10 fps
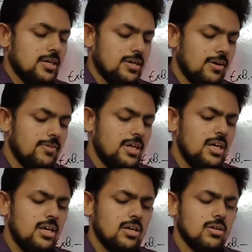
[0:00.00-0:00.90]

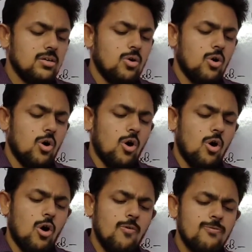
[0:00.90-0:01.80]
Ravi
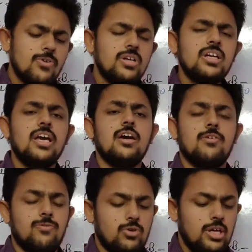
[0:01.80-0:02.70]
often
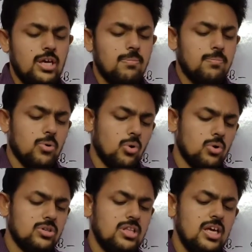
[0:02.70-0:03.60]
carefully
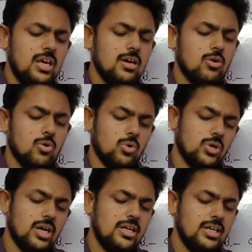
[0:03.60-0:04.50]
broke the
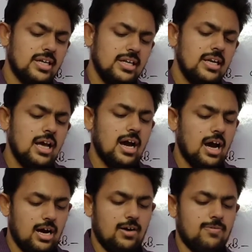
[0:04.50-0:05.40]
coconut in
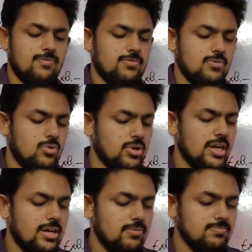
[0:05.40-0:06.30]
half.
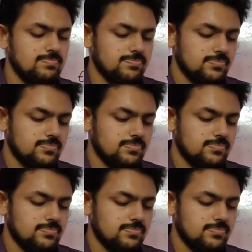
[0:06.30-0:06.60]
Okay.